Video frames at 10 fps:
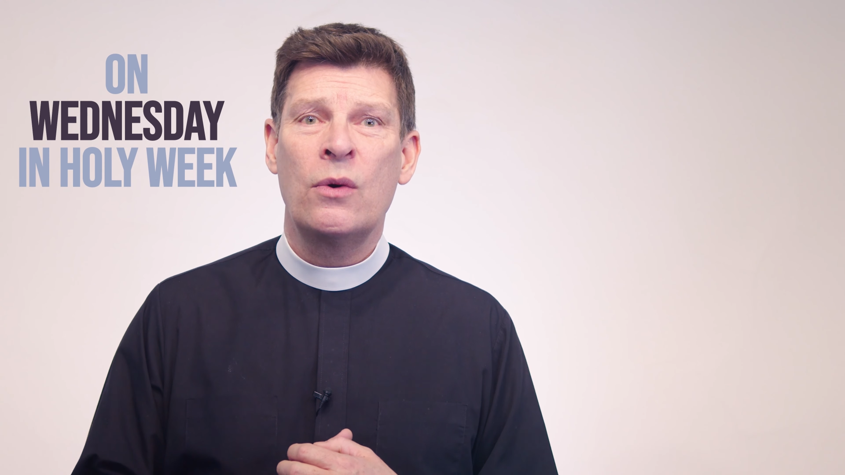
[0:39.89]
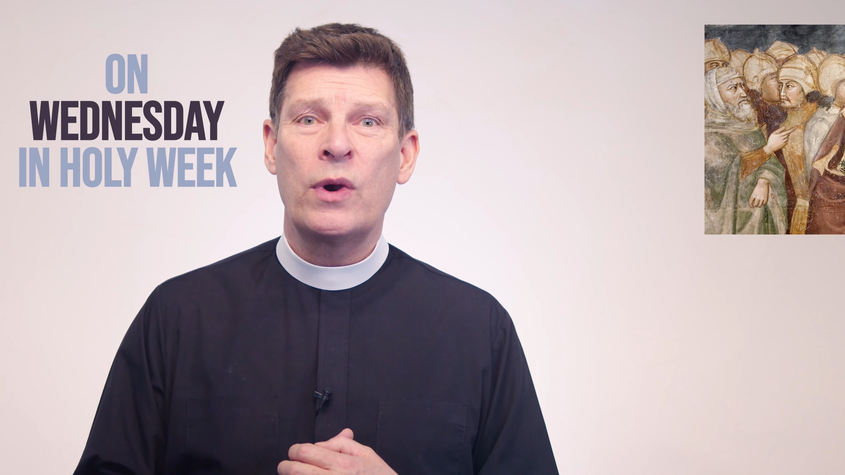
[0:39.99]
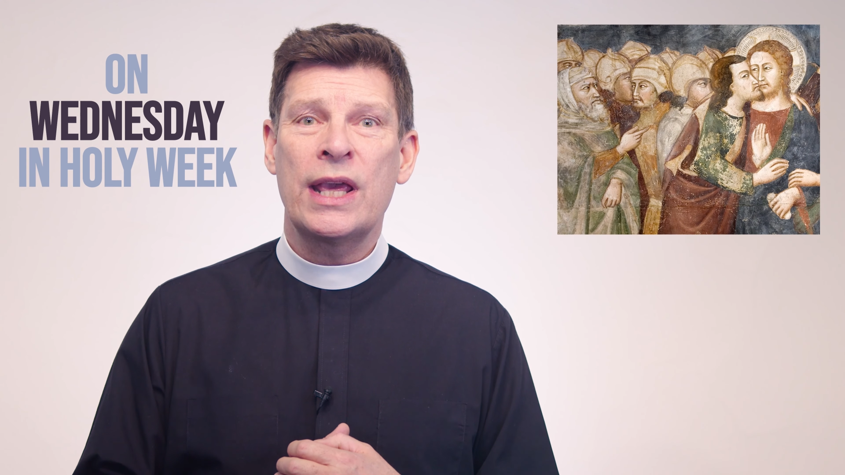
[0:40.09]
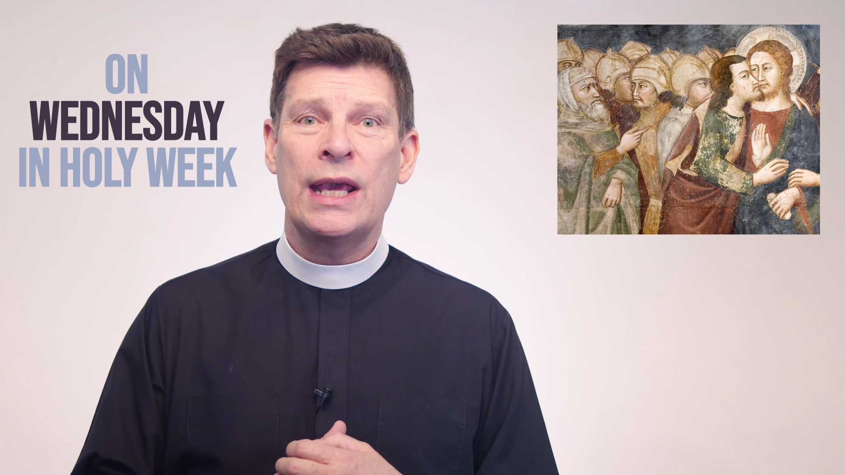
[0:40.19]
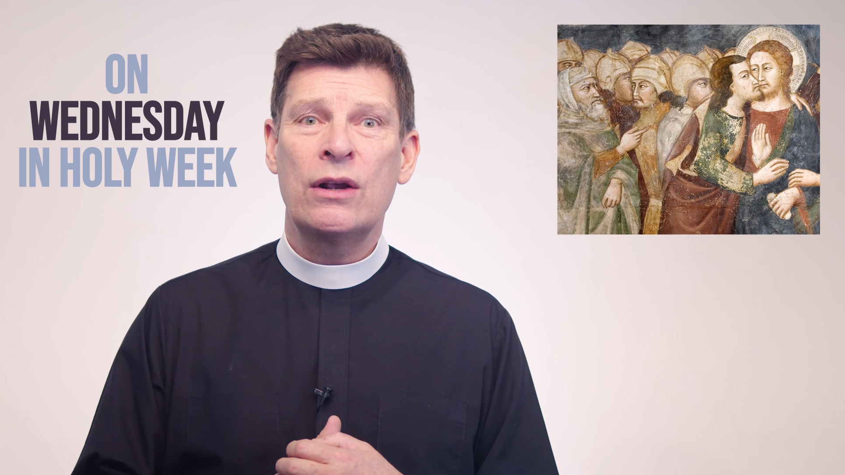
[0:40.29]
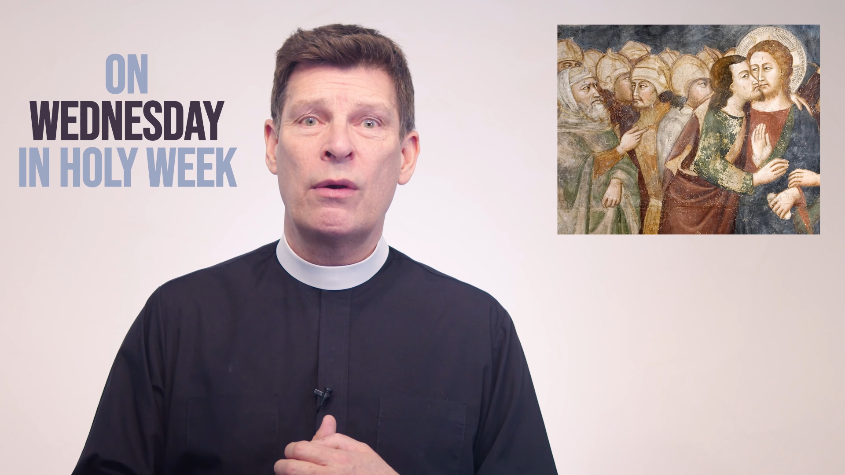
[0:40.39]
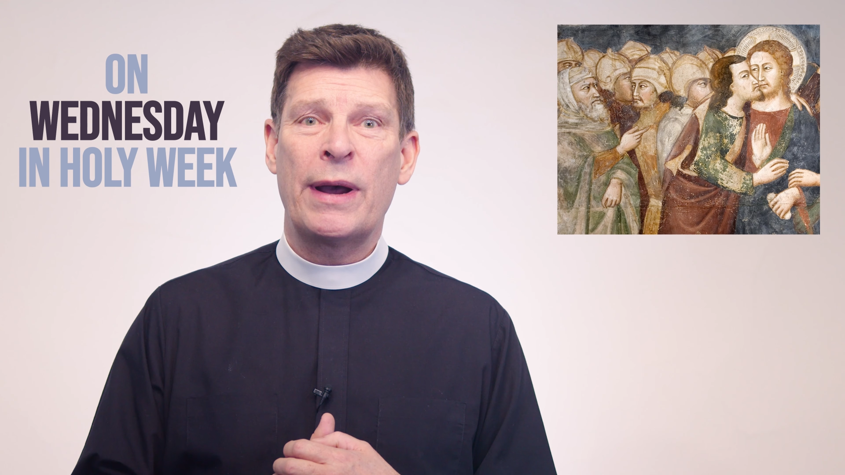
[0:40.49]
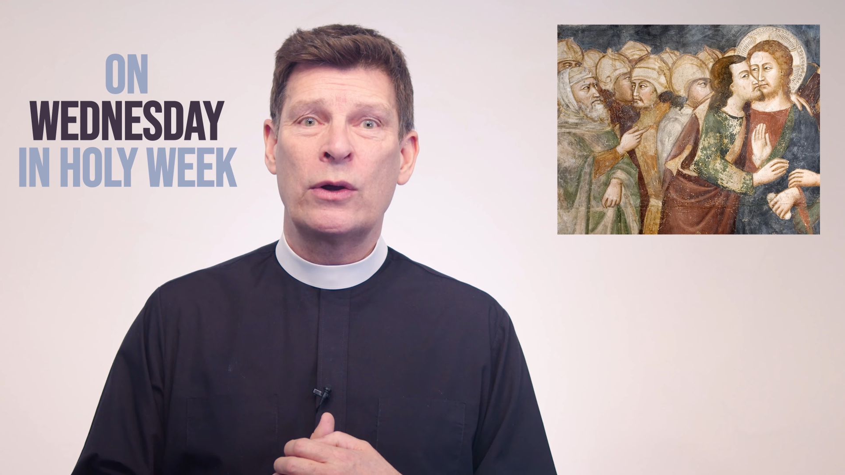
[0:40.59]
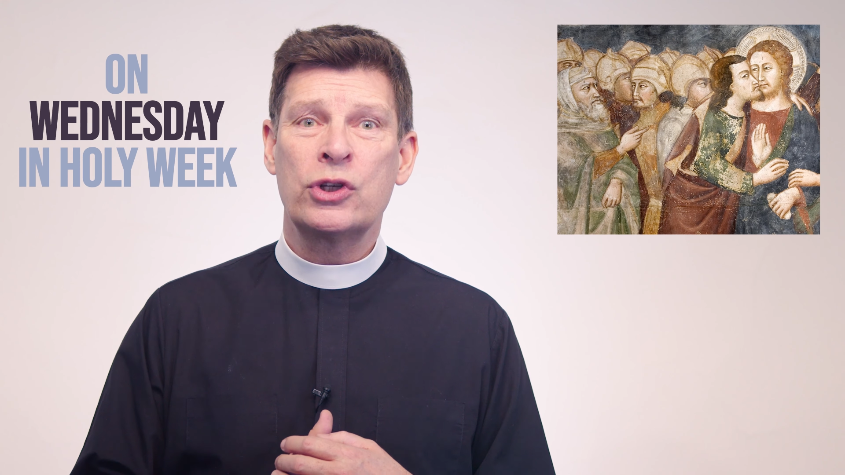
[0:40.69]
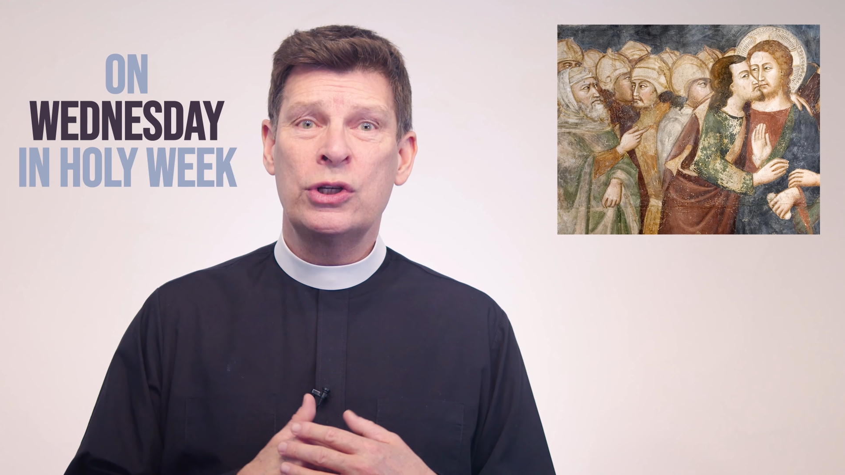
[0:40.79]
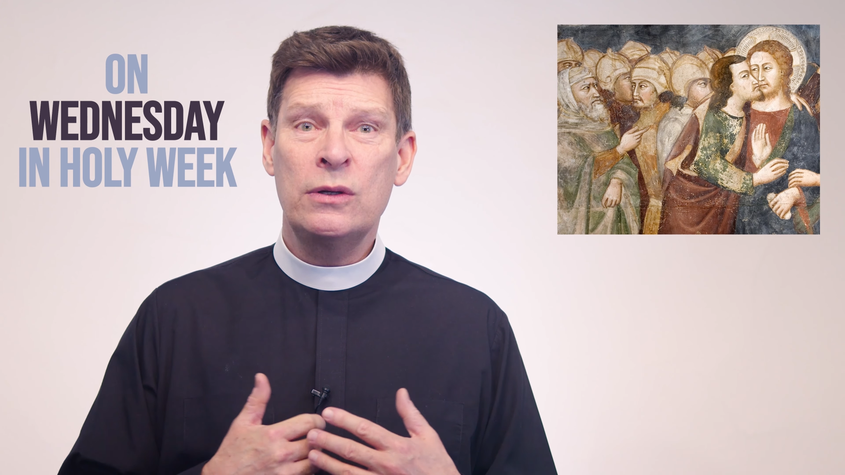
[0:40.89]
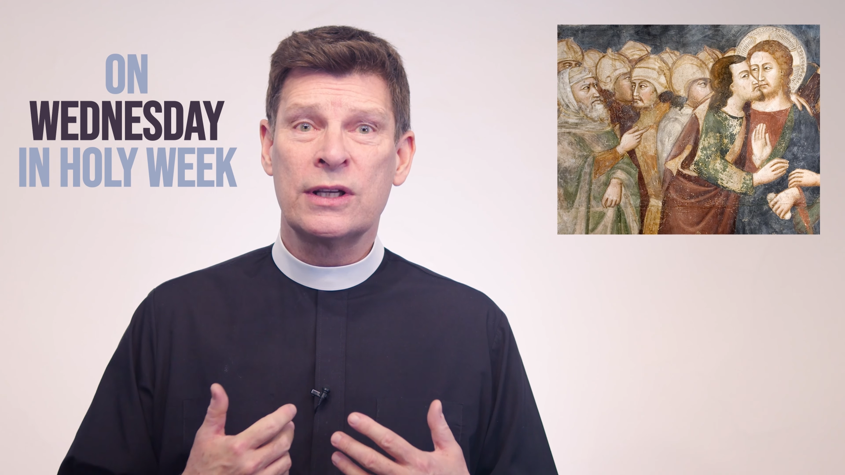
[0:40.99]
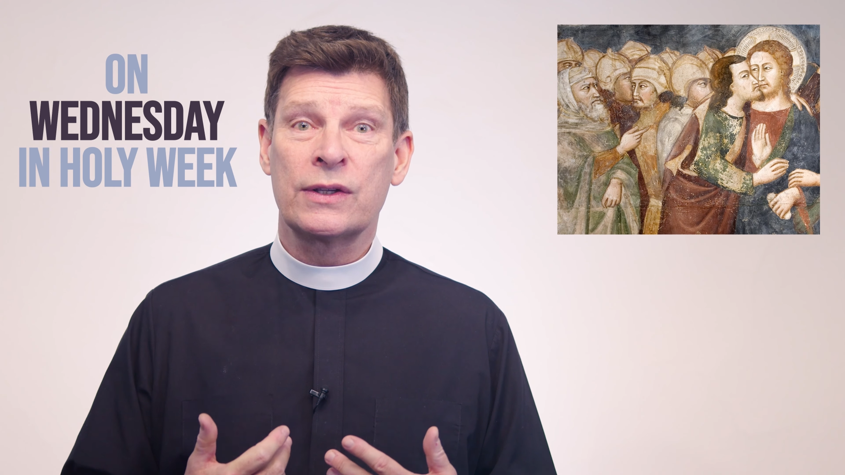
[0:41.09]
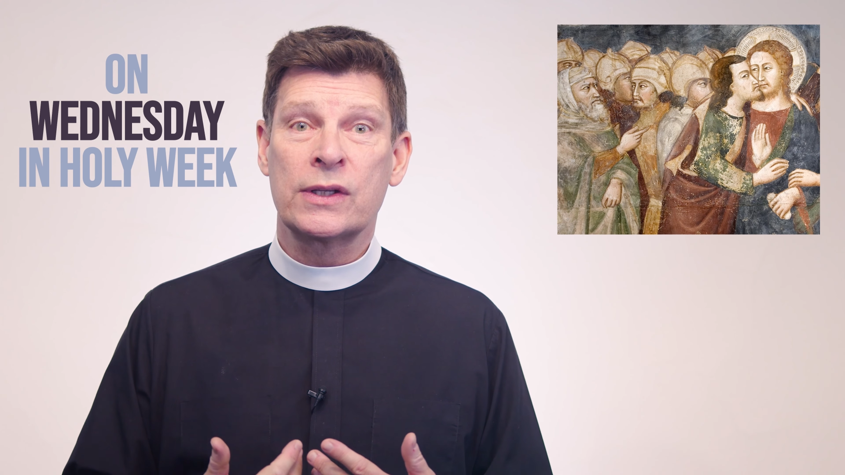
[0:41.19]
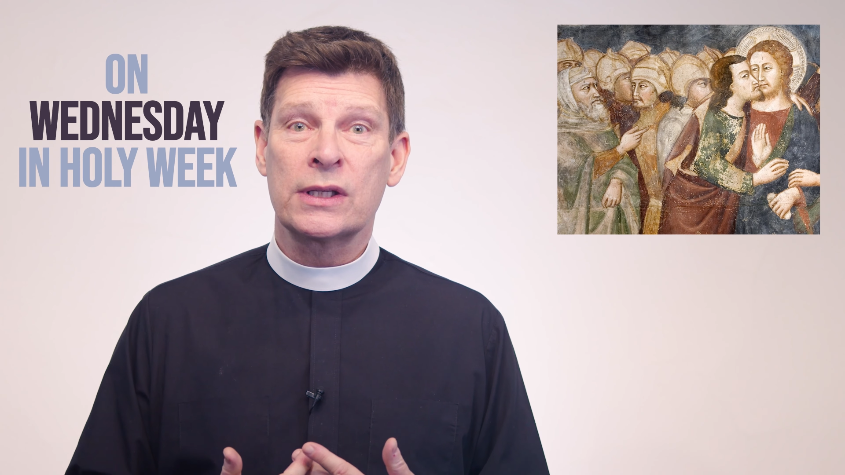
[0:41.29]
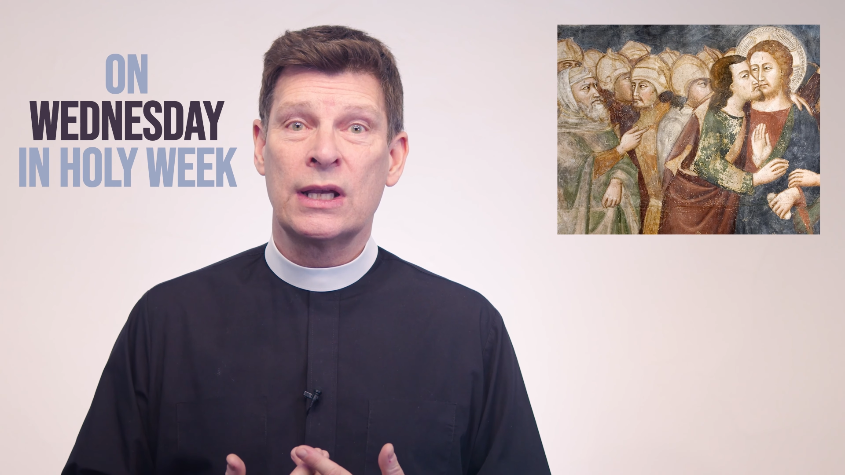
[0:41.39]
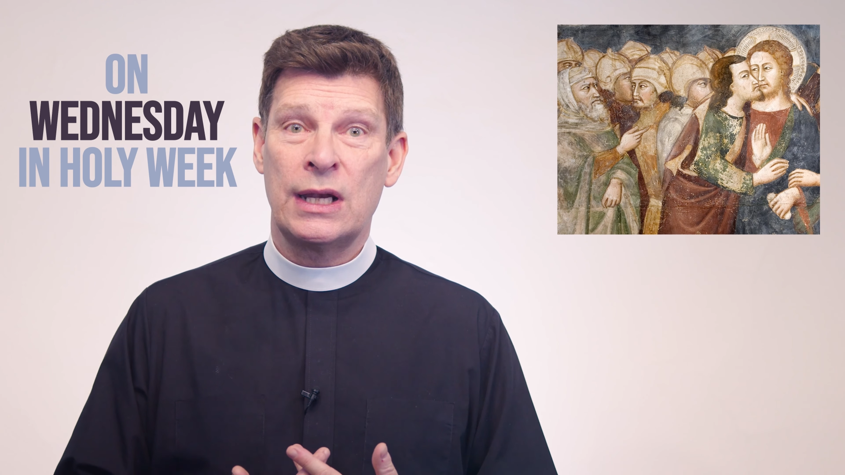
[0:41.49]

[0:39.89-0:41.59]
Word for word: we hear about Judas